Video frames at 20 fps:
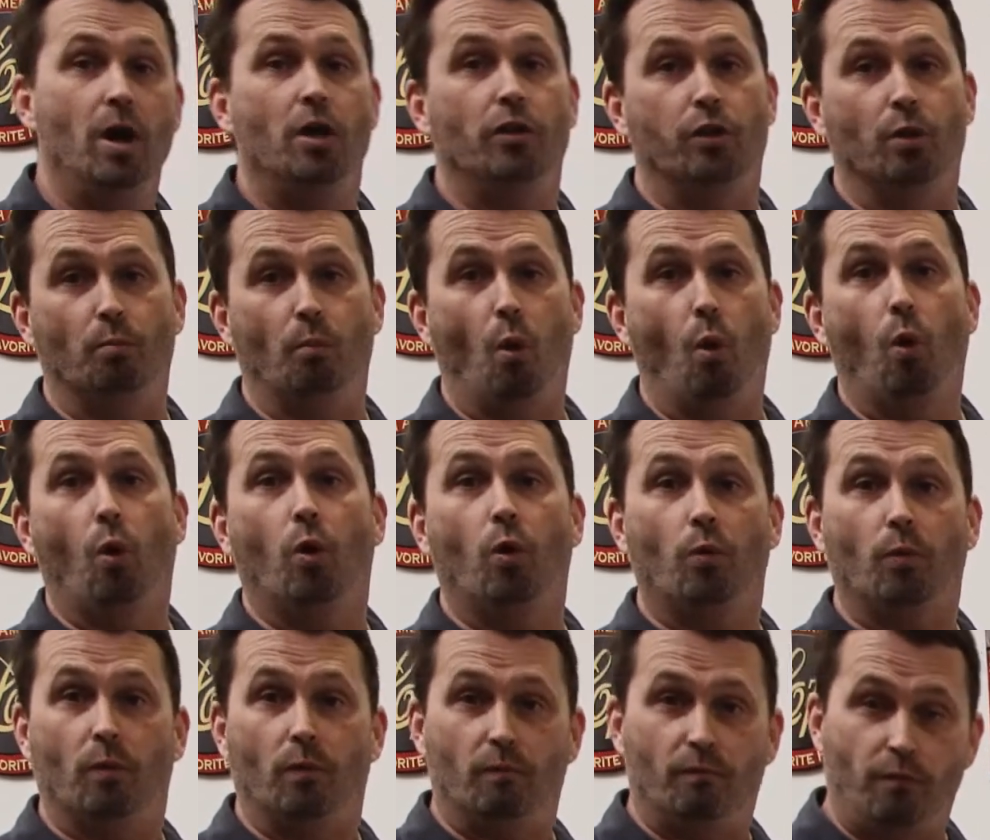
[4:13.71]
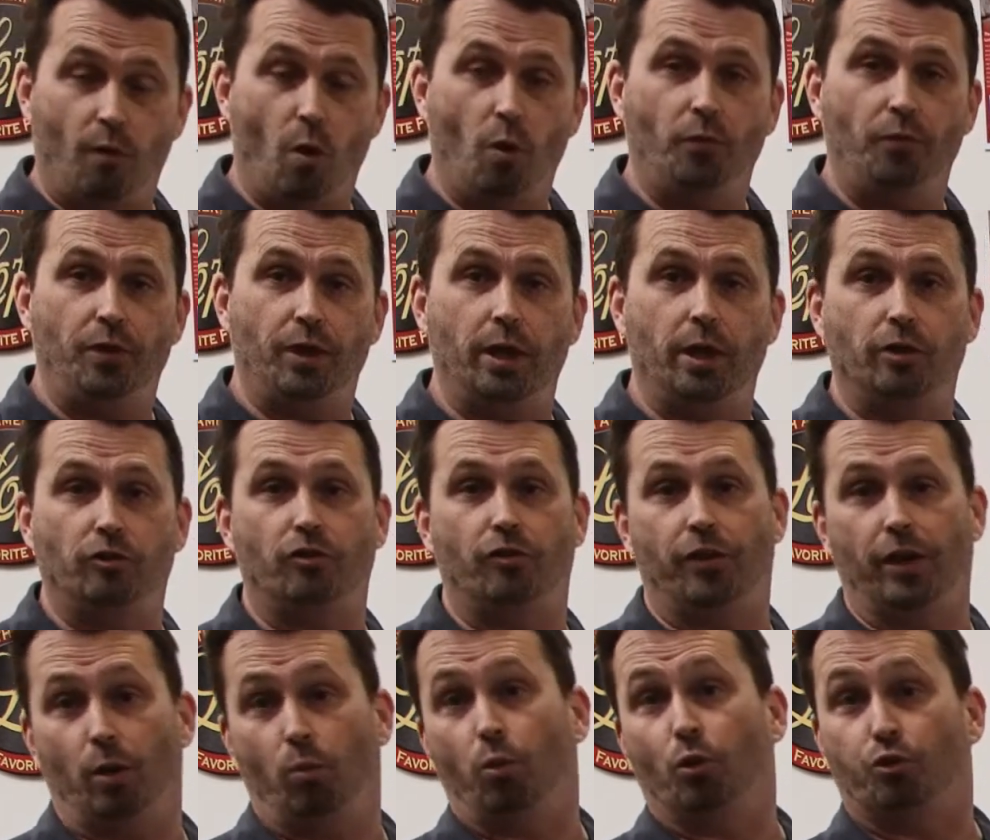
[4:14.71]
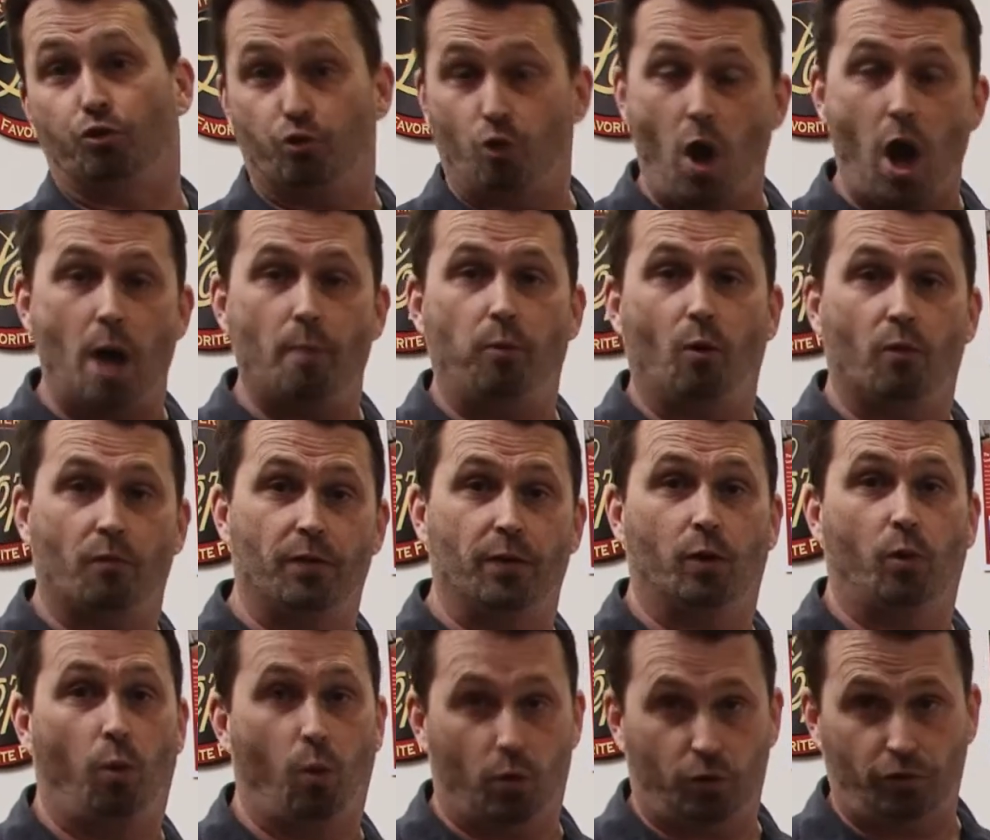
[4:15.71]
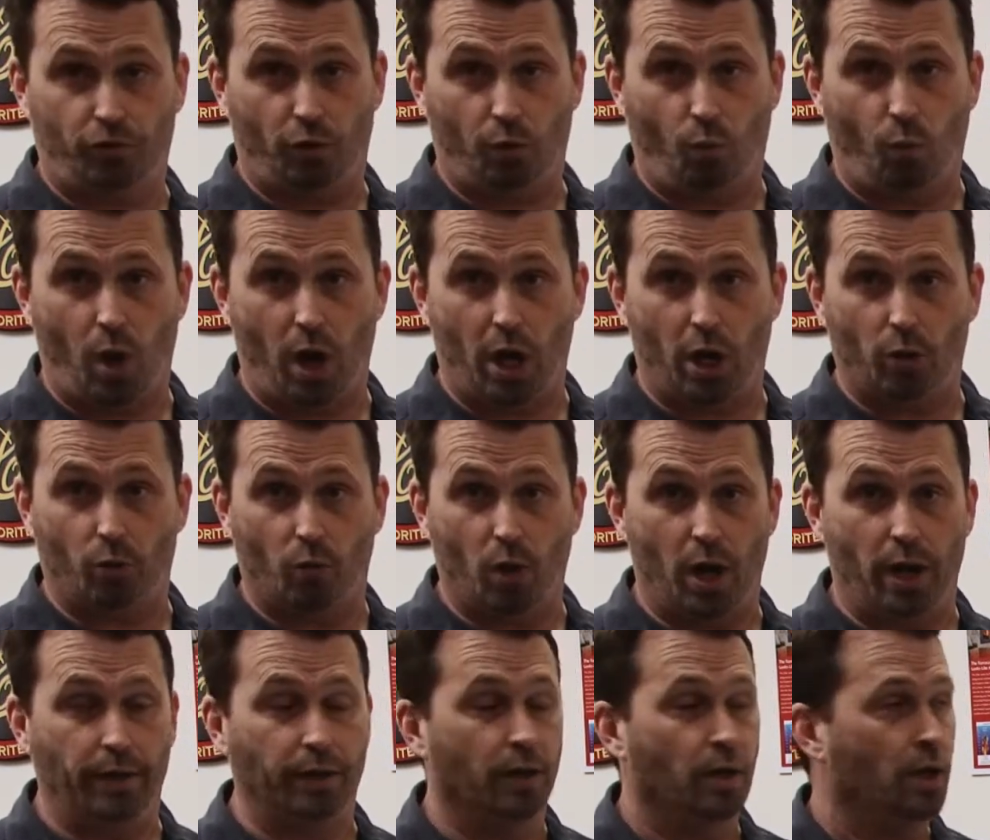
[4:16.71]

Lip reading: the more voltage that will drop over the course of the wire run.